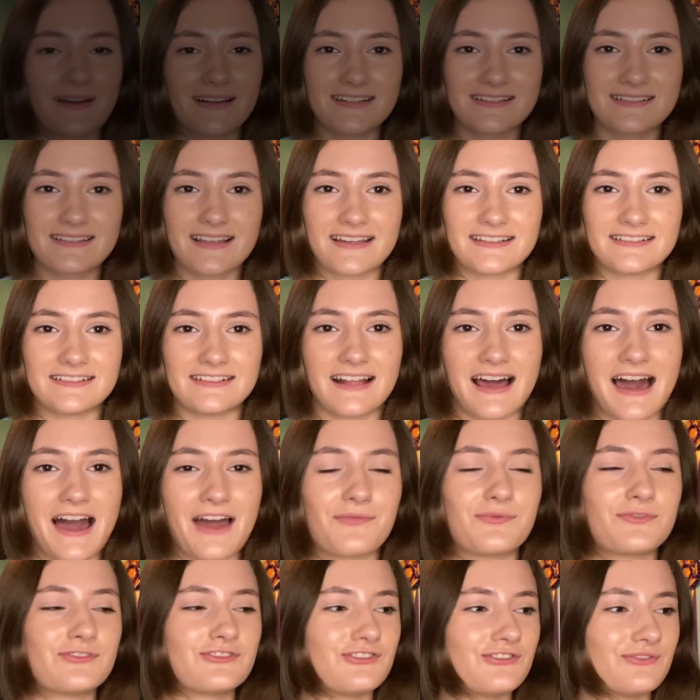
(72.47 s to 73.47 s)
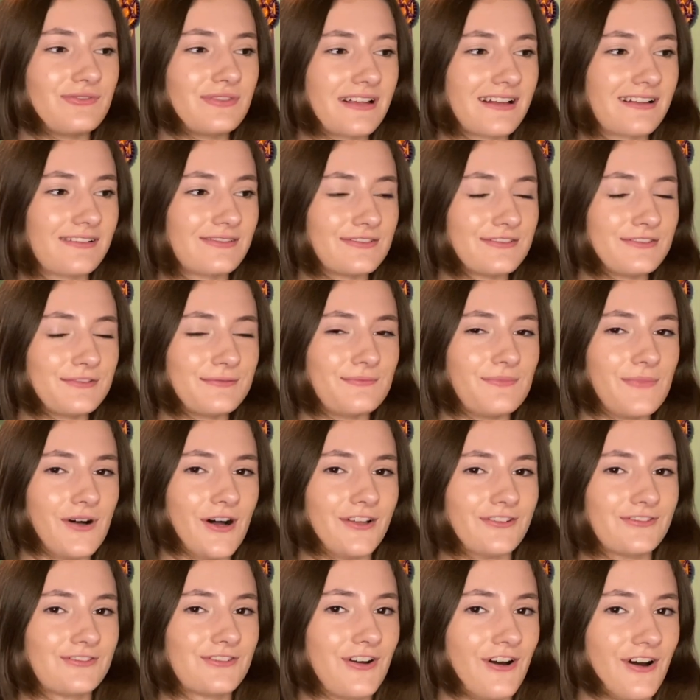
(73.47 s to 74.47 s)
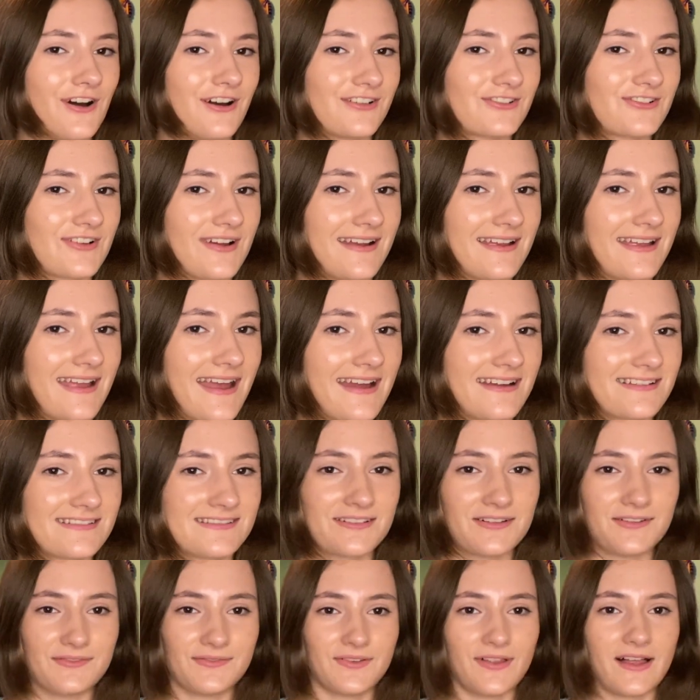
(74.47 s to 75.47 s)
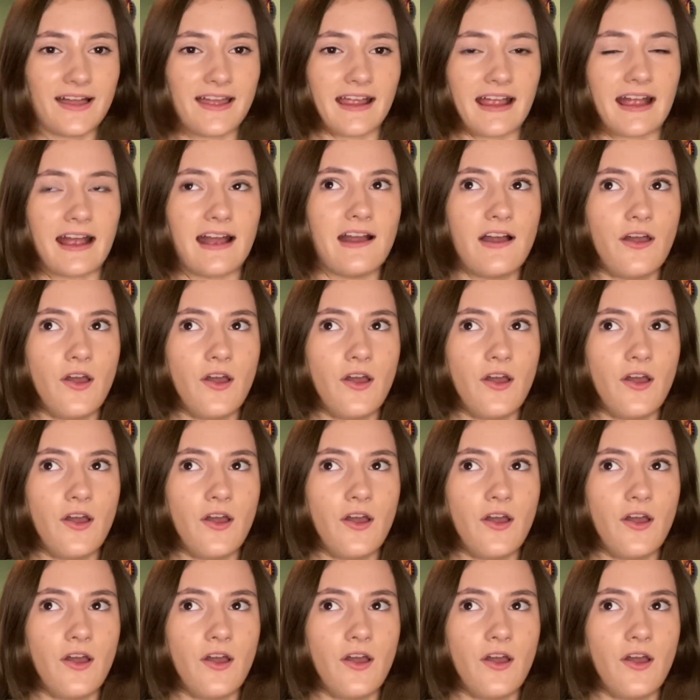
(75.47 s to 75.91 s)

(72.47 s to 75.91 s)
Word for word: I decided I would do like a little montage, I guess, of like